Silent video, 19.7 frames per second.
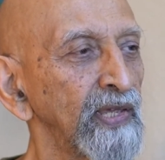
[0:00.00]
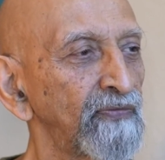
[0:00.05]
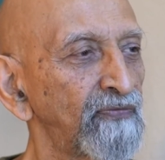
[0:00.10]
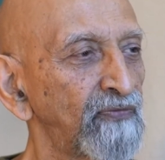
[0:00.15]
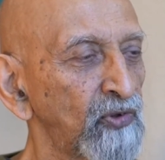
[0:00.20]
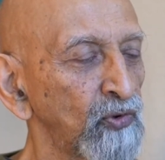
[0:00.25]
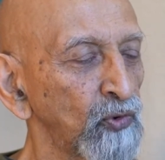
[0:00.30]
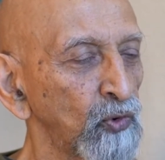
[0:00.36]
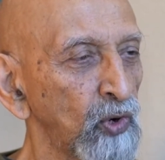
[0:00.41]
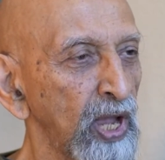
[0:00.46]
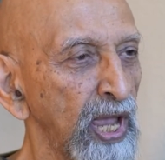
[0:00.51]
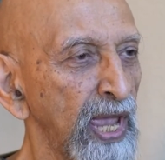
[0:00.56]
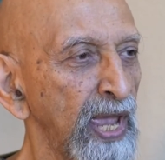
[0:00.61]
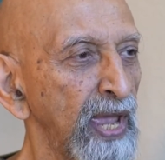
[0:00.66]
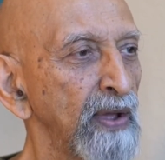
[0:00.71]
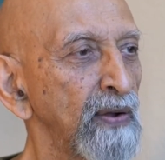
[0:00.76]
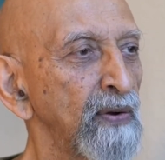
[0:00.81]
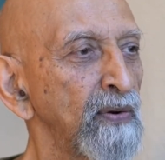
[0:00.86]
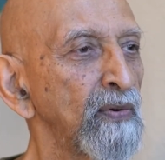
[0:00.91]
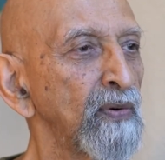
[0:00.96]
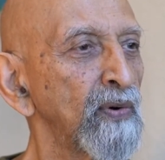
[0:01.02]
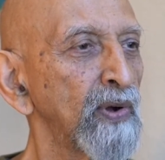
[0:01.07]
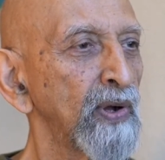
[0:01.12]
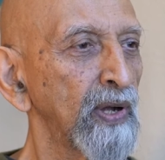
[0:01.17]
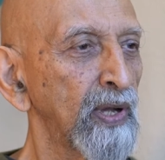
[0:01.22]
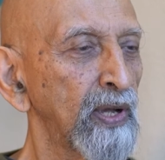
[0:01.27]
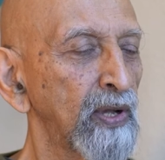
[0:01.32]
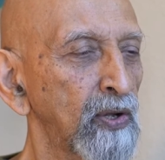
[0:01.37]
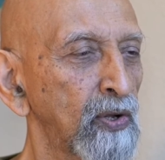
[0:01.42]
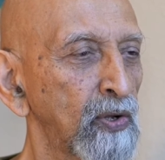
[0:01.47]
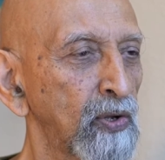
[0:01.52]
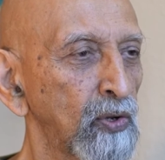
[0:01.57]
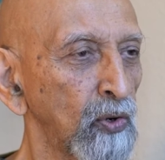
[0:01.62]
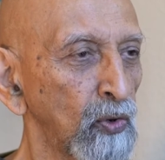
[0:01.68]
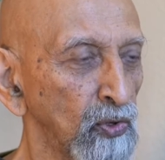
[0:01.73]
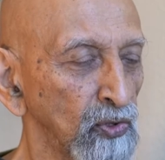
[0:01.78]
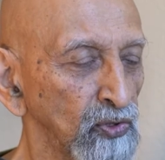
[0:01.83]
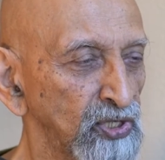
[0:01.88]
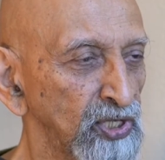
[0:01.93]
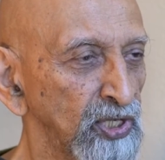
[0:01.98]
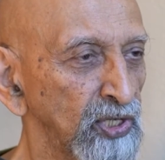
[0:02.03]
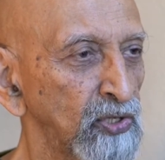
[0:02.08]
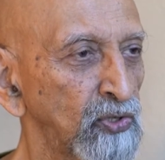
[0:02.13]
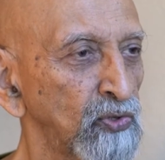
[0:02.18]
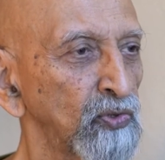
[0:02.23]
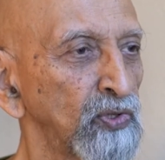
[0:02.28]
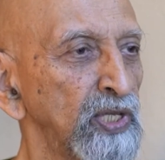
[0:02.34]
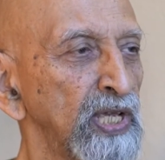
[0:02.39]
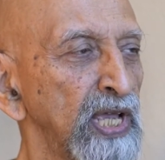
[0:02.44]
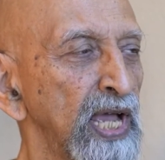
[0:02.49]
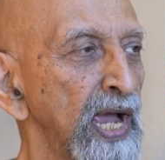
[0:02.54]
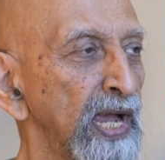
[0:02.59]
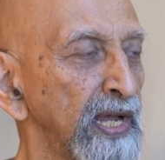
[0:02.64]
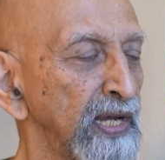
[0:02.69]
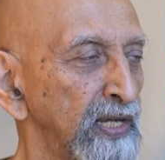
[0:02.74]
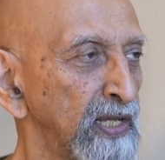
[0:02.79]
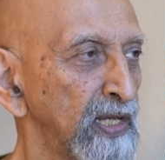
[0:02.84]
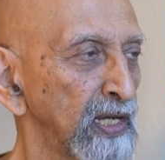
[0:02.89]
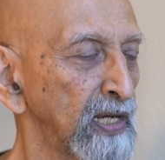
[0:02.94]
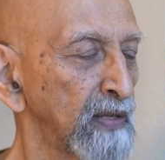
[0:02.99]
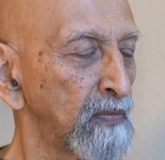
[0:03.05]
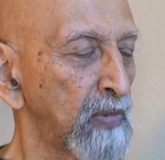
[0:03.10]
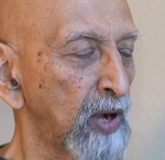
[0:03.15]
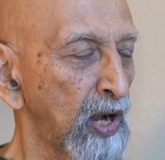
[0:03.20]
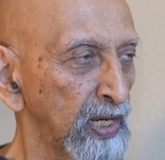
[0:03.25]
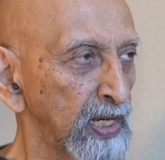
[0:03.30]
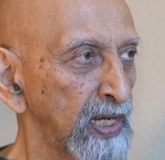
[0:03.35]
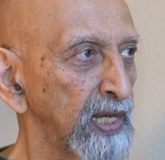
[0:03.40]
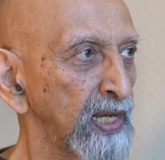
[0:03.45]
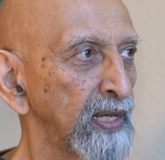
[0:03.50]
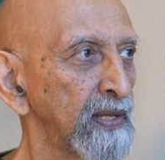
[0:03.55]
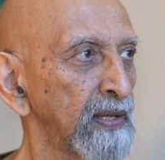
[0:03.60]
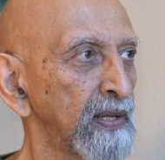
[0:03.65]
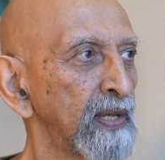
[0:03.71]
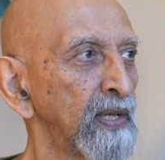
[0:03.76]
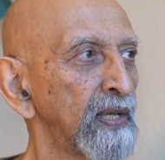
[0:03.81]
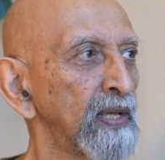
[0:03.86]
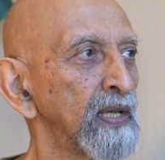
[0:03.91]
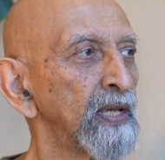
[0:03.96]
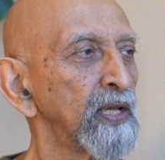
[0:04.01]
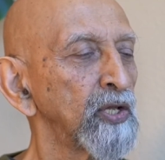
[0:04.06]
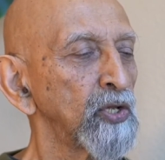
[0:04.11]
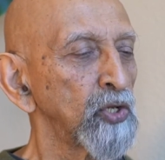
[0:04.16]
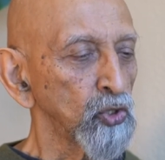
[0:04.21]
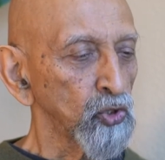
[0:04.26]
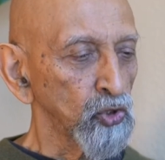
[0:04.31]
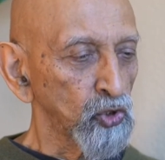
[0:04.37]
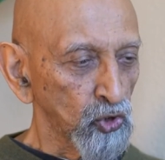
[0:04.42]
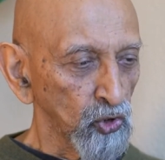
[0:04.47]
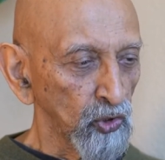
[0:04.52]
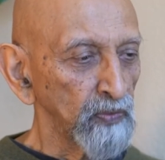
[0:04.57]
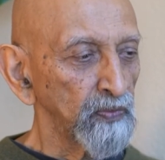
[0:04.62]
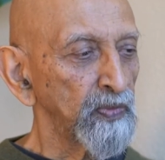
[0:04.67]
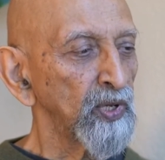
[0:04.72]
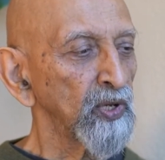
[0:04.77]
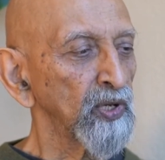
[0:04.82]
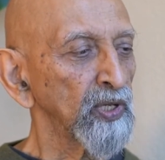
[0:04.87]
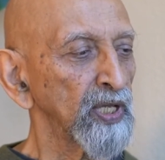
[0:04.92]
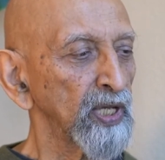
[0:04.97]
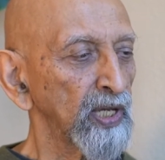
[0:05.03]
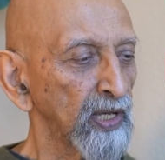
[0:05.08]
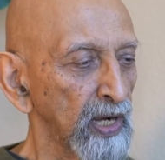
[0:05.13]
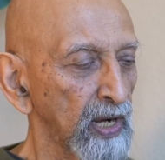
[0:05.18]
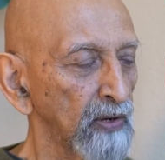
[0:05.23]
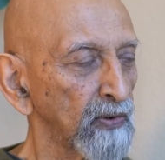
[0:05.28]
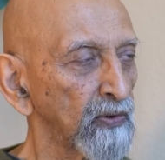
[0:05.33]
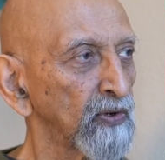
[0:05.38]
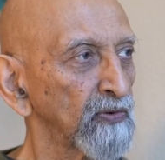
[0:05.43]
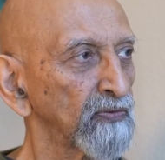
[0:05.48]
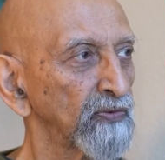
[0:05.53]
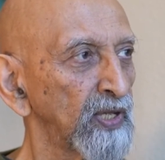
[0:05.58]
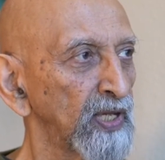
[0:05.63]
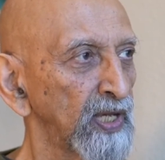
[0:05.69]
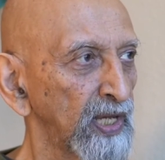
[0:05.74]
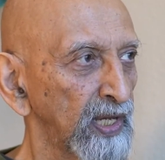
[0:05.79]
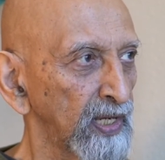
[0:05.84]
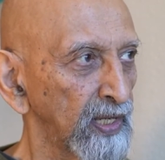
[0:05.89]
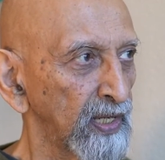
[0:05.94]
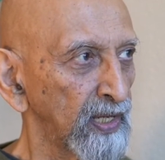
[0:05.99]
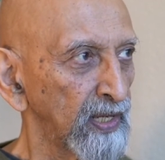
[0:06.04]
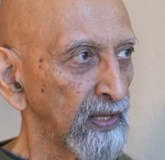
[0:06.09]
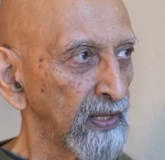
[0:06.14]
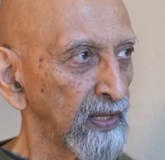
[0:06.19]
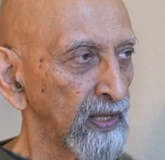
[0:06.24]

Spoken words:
If you have closer to the ideal body, you should be on the crown of the head.